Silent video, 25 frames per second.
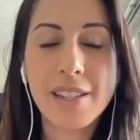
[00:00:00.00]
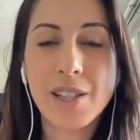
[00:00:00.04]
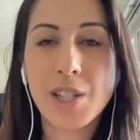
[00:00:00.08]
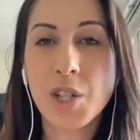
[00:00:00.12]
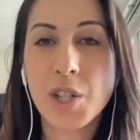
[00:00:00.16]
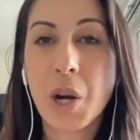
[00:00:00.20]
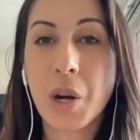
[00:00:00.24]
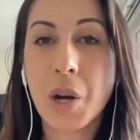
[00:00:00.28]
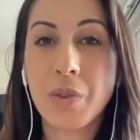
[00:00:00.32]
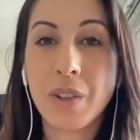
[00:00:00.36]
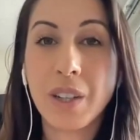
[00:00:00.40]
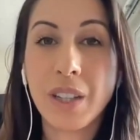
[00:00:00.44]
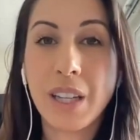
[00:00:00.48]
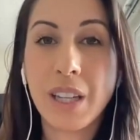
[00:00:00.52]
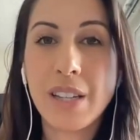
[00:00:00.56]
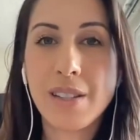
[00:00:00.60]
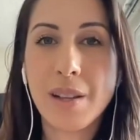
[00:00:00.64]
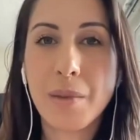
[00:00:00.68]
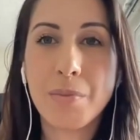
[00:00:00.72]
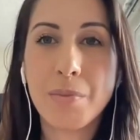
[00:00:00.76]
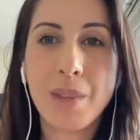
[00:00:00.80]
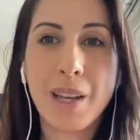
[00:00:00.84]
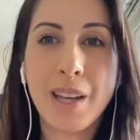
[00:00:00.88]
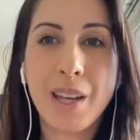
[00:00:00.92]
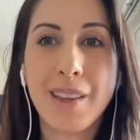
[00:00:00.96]
It's not really
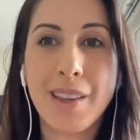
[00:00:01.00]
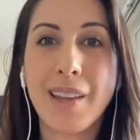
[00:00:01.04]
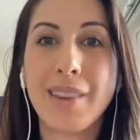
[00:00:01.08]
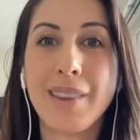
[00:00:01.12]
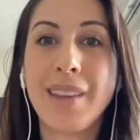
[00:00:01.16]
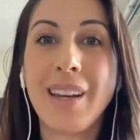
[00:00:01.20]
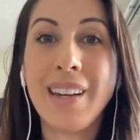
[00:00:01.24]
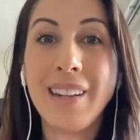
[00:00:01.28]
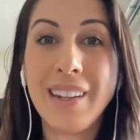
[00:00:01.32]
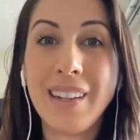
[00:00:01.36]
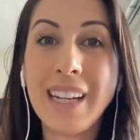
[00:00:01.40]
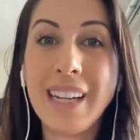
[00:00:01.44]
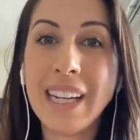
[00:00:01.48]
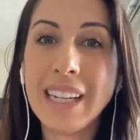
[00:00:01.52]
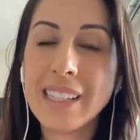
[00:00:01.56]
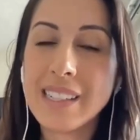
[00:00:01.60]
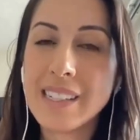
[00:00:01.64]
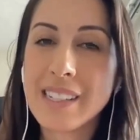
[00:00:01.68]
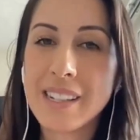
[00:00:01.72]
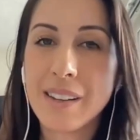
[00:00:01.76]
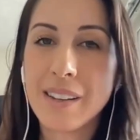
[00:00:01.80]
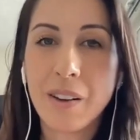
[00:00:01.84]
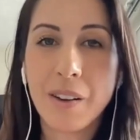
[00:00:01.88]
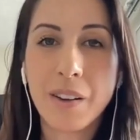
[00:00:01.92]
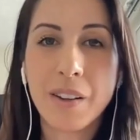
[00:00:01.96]
something that they need
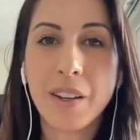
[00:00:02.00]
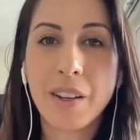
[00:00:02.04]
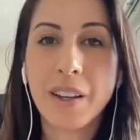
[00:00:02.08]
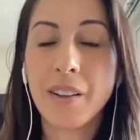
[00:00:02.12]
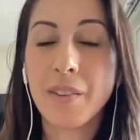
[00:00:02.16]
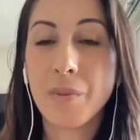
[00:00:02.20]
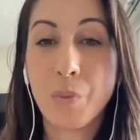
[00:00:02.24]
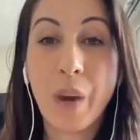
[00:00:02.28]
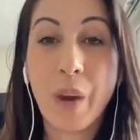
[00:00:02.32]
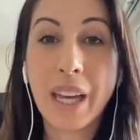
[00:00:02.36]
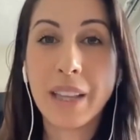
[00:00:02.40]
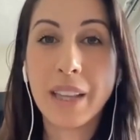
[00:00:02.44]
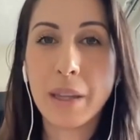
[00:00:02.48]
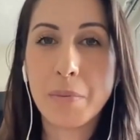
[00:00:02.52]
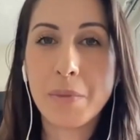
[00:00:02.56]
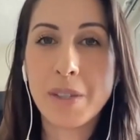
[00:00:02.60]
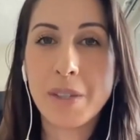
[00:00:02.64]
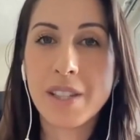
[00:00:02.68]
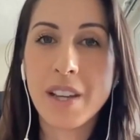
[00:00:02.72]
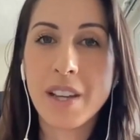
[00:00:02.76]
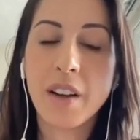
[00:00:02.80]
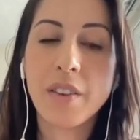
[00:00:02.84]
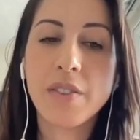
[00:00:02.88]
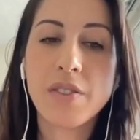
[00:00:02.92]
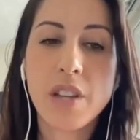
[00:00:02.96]
to wake
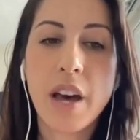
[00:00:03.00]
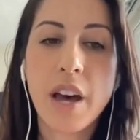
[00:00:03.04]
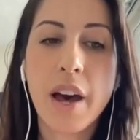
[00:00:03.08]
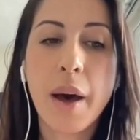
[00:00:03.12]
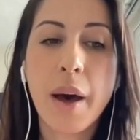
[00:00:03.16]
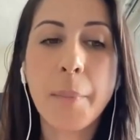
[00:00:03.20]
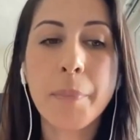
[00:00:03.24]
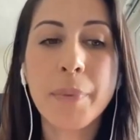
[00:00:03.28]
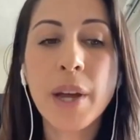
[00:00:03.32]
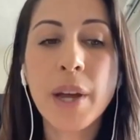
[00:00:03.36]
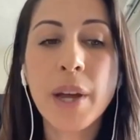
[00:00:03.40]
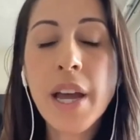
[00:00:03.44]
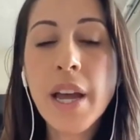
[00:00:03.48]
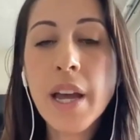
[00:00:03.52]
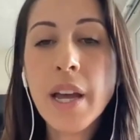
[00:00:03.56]
themselves up.